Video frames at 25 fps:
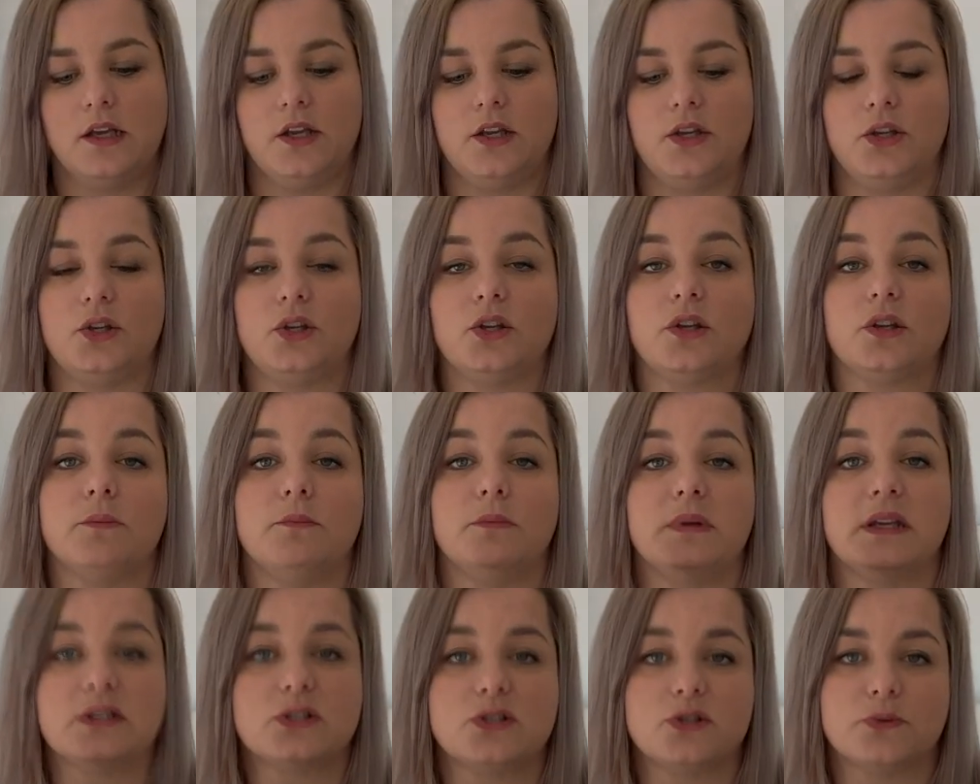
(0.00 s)
You can
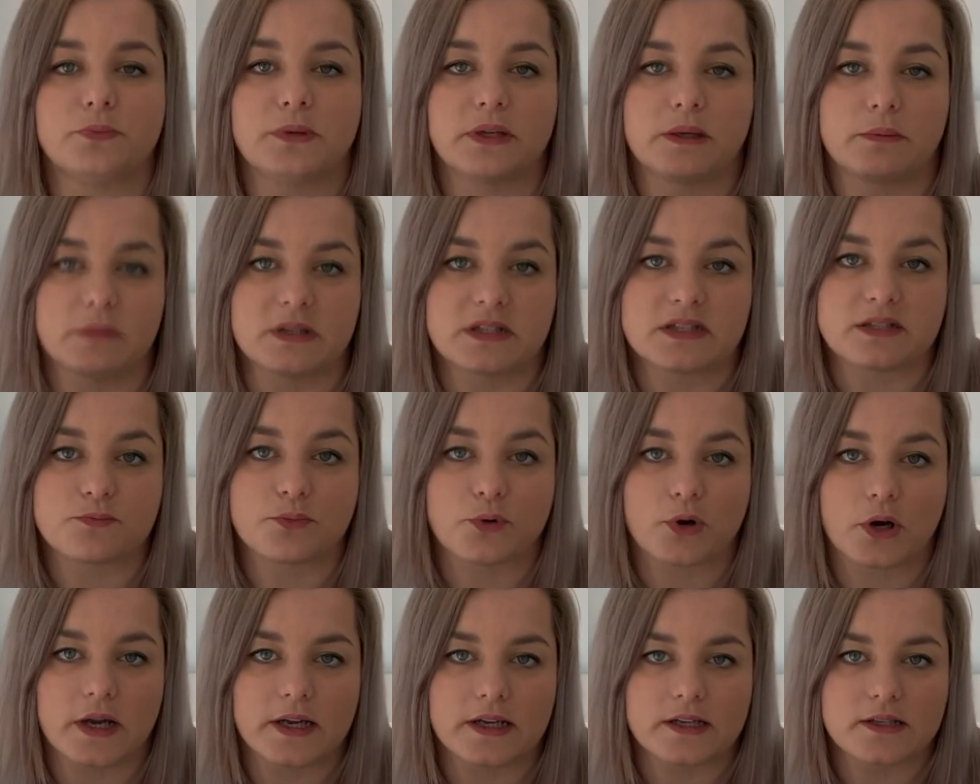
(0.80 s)
mix your pigments
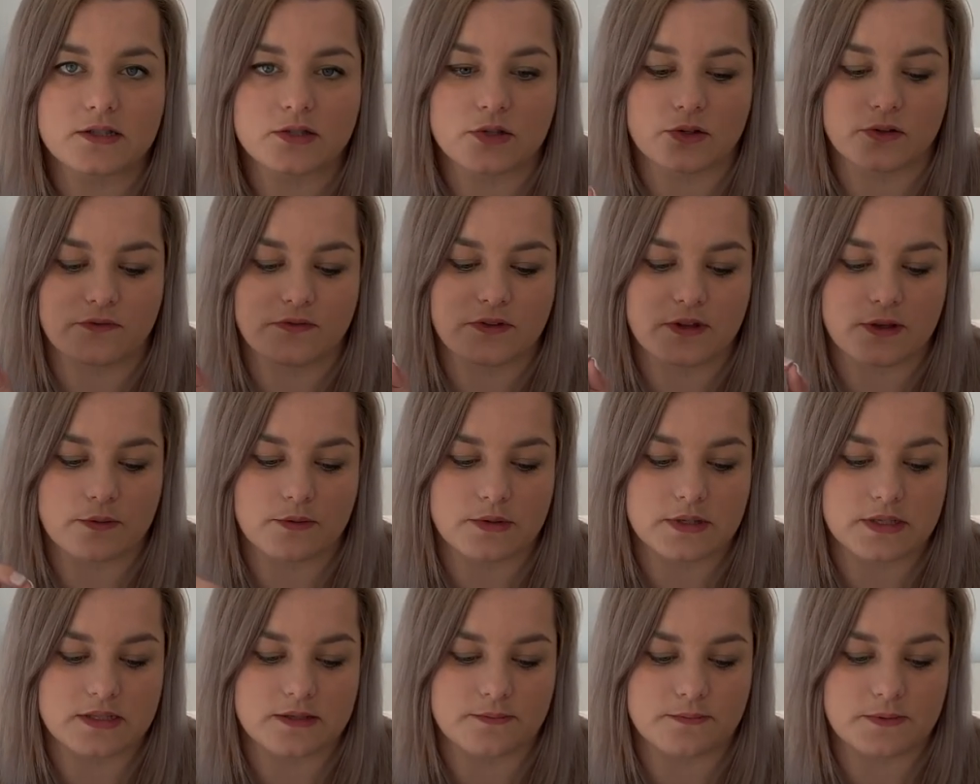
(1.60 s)
prior, so if there
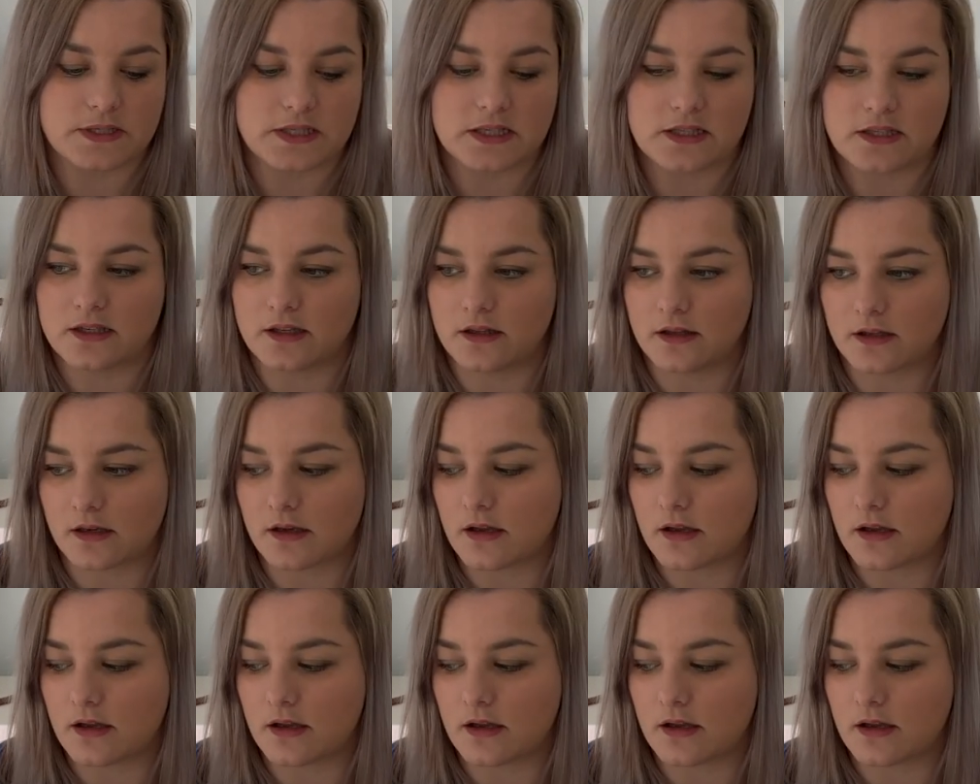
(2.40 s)
is a particular